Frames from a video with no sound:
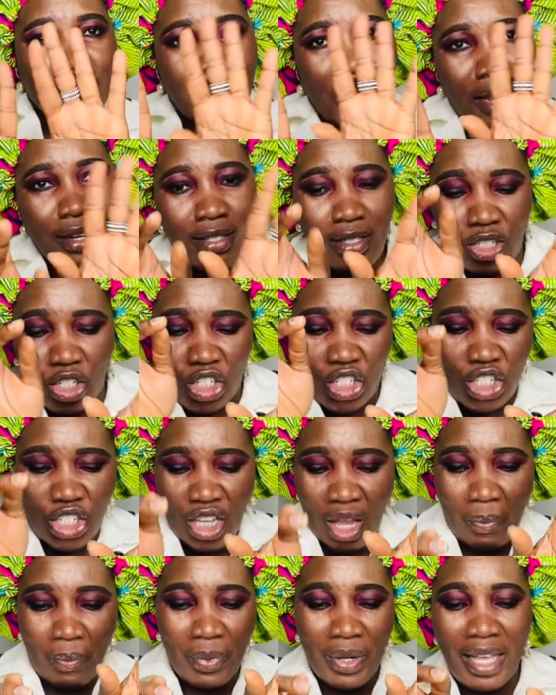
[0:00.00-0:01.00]
that is
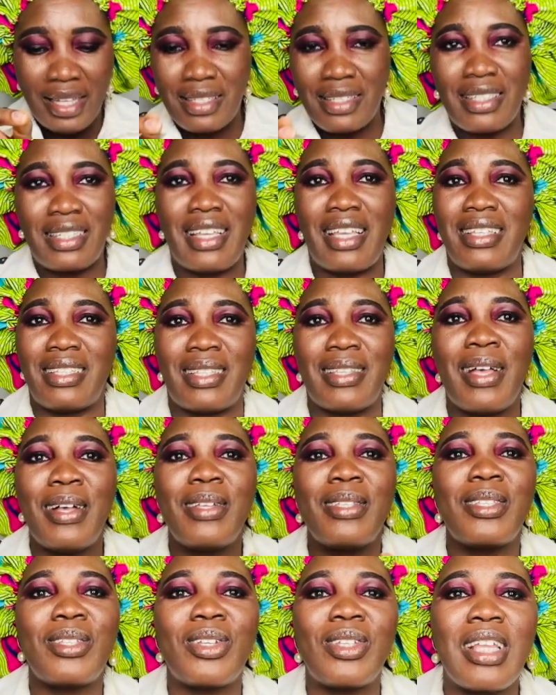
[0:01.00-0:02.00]
shaped like this?
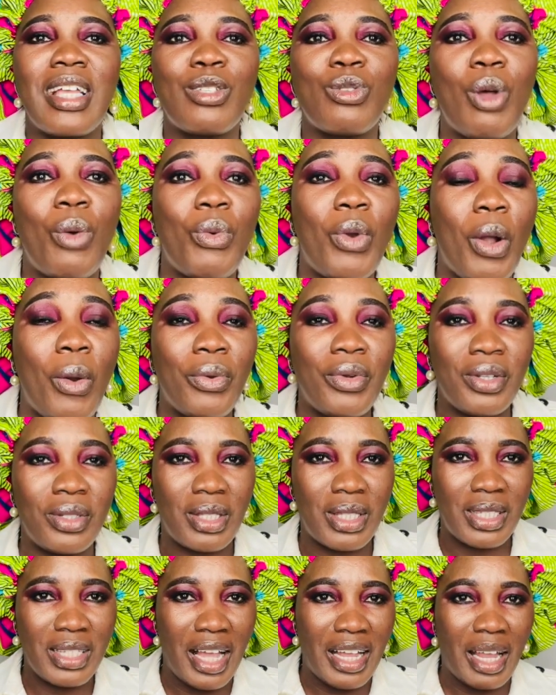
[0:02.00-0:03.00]
So that's what we're going to
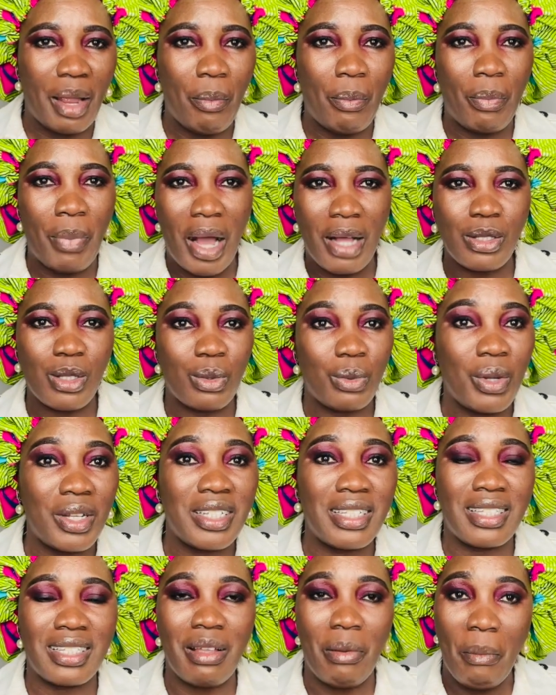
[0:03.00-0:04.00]
talk about. What
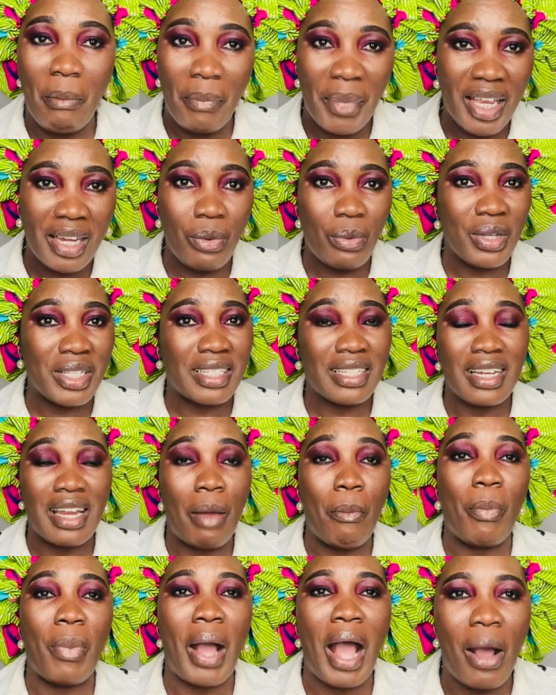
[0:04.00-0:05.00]
is the meaning? What is it
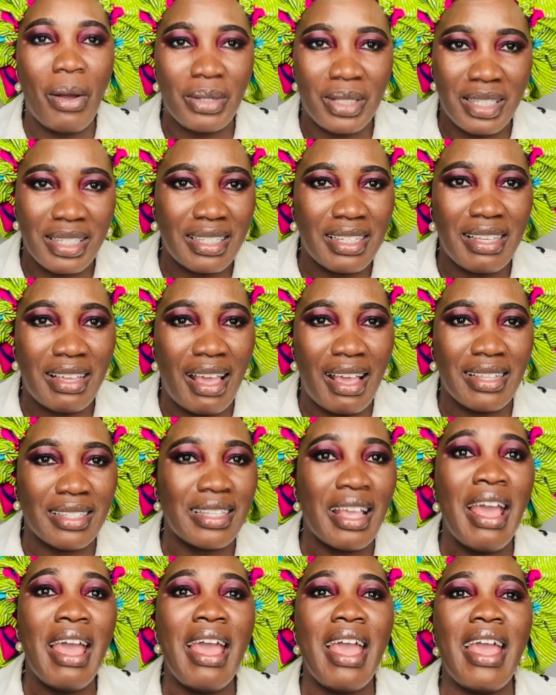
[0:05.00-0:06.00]
about? Yes,
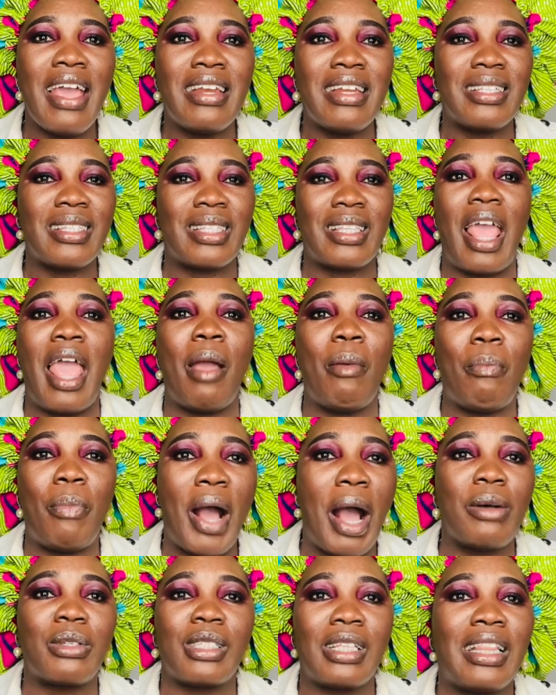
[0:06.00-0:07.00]
and it's
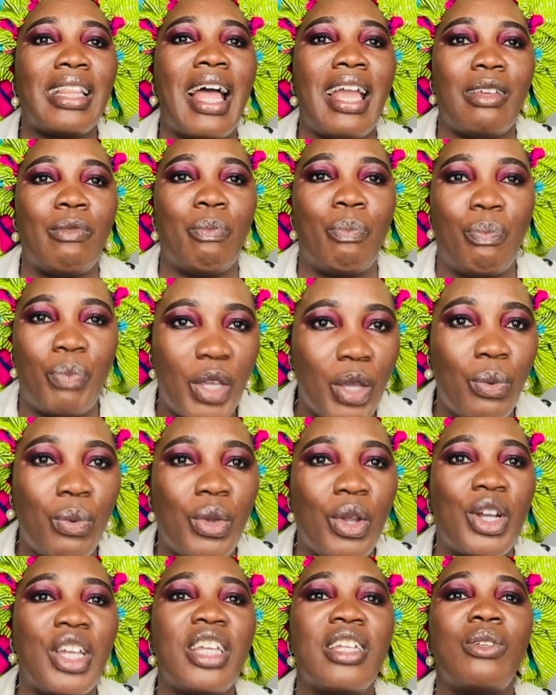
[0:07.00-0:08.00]
about
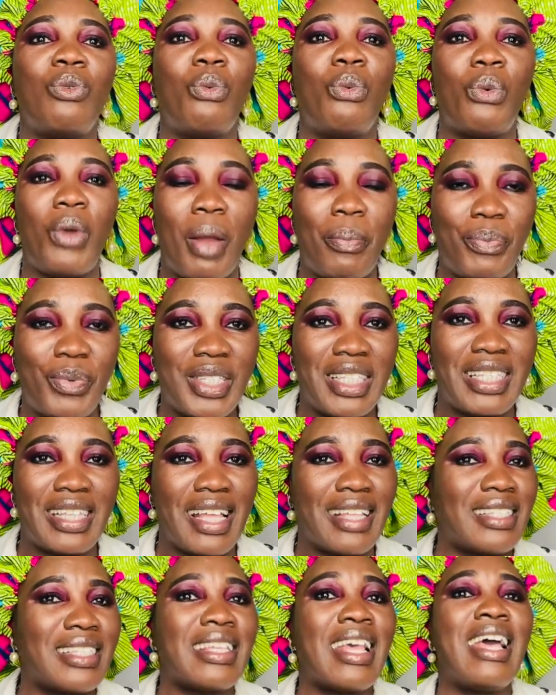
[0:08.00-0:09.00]
Liberia. It
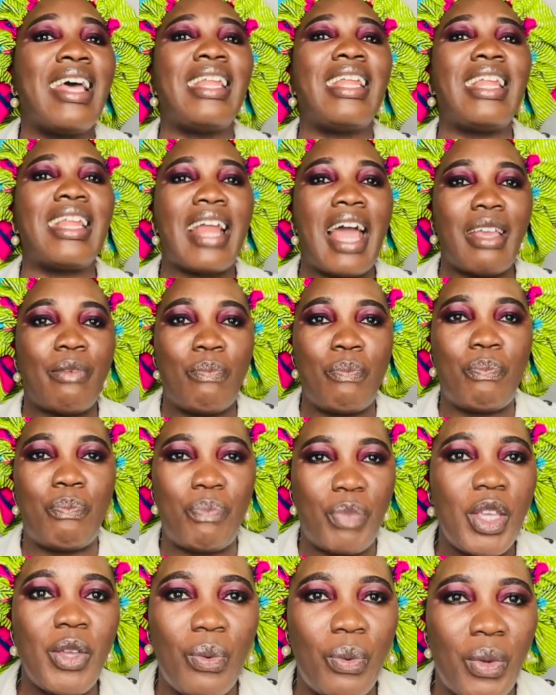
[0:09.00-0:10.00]
represents
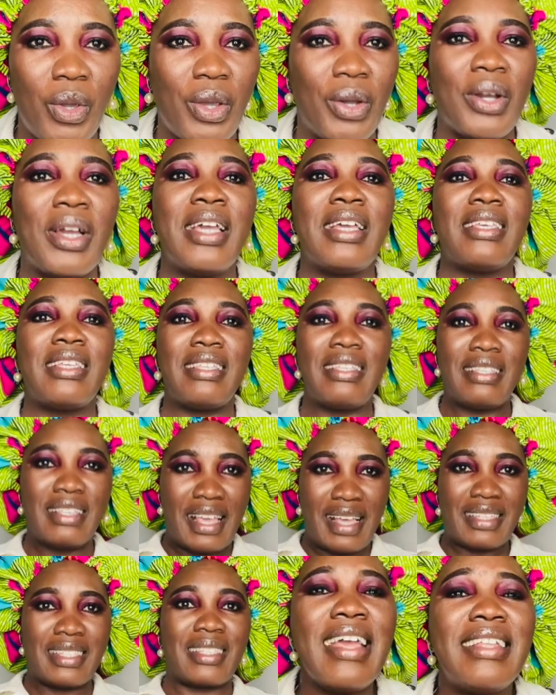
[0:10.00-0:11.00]
Liberia.
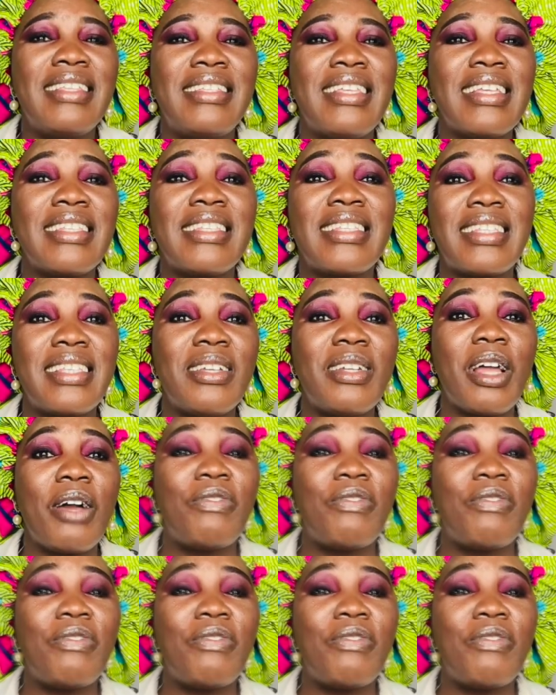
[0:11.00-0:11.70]
Yes, and this seal